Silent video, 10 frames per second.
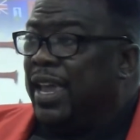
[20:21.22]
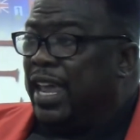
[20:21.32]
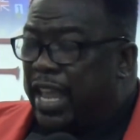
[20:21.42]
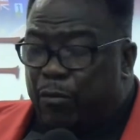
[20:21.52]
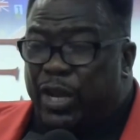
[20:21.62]

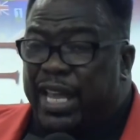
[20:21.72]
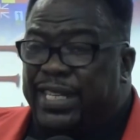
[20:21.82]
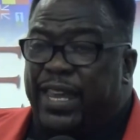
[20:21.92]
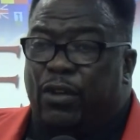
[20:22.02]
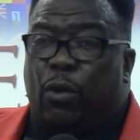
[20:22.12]
And I, when I
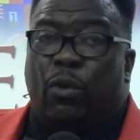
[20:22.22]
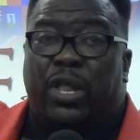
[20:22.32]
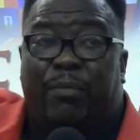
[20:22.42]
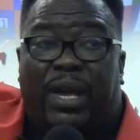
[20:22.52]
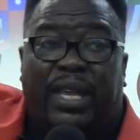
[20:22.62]
tell you to hold
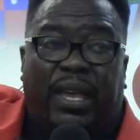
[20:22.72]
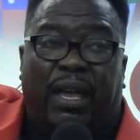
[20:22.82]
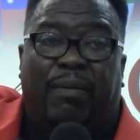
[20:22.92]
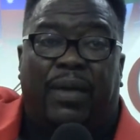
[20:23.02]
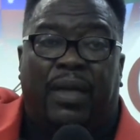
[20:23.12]
that money
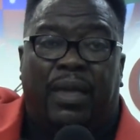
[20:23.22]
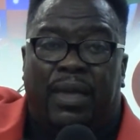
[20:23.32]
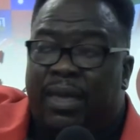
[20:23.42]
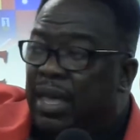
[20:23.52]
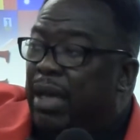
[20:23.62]
up,
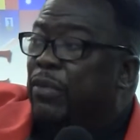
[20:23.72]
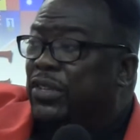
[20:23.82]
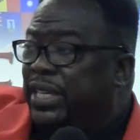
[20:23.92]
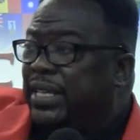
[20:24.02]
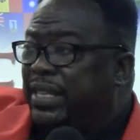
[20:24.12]
I'm going
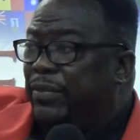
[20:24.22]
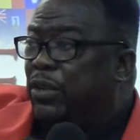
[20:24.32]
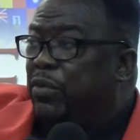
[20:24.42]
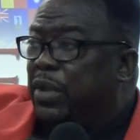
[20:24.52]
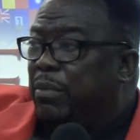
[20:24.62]
to say something
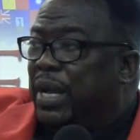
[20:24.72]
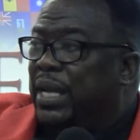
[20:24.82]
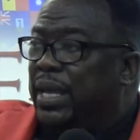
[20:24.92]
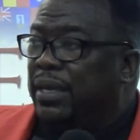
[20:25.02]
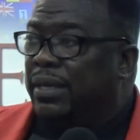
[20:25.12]
over that
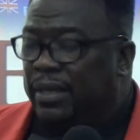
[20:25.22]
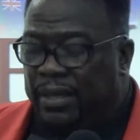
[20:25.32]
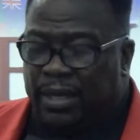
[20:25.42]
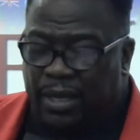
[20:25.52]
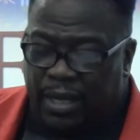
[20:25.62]
money.
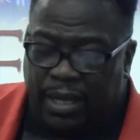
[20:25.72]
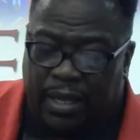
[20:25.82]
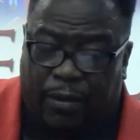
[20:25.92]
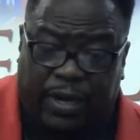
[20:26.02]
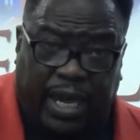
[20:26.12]

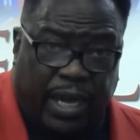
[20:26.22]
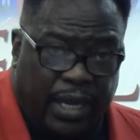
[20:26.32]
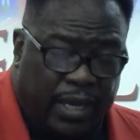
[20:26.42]
Okay?